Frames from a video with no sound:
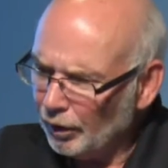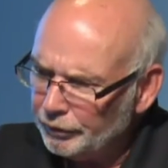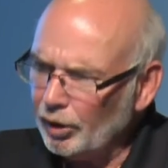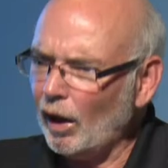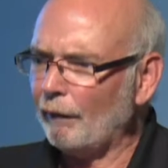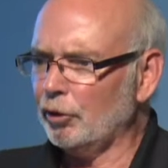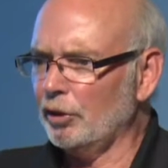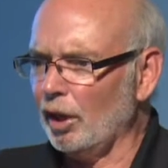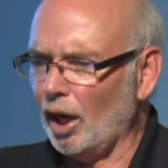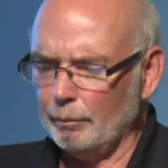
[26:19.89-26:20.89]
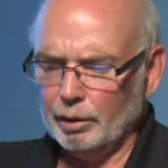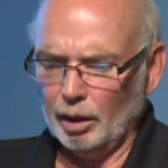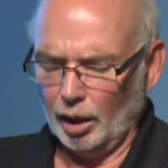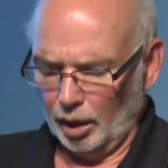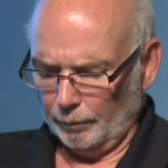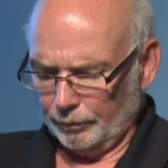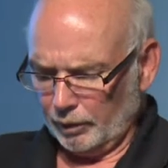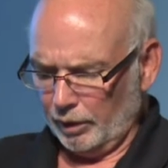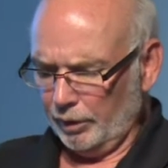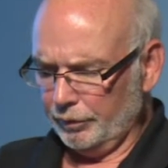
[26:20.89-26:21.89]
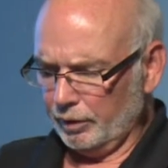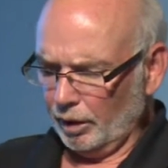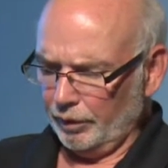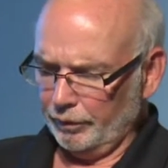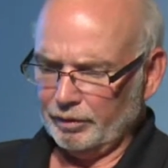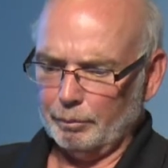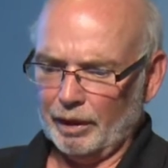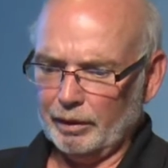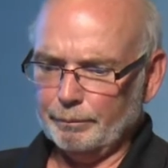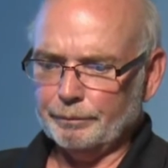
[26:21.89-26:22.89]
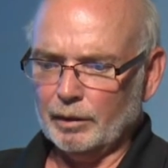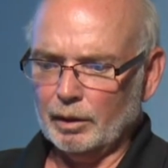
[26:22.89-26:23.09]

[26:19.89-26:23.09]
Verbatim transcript: So after a time, these dissipated.